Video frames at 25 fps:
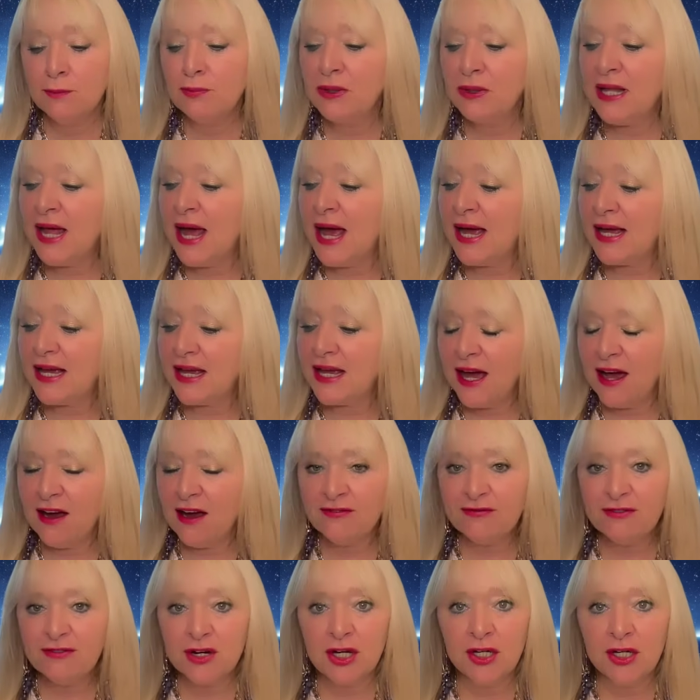black
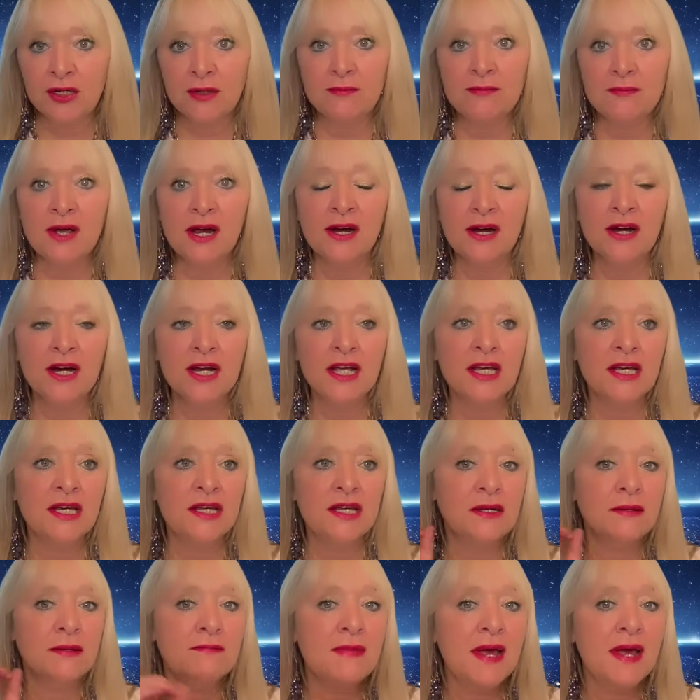African
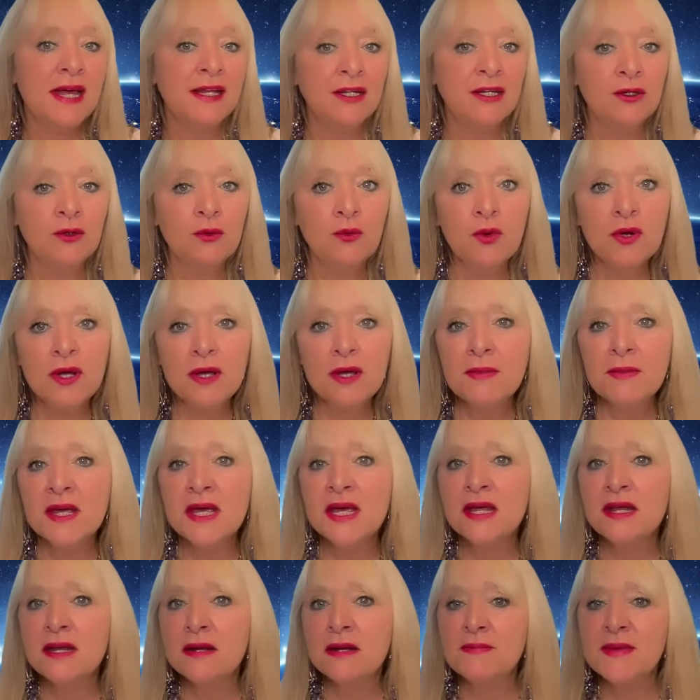American men and
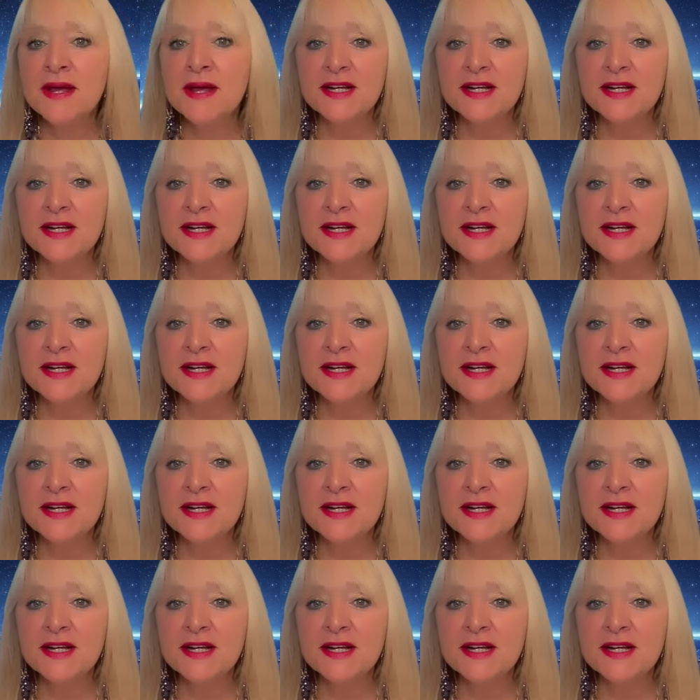women,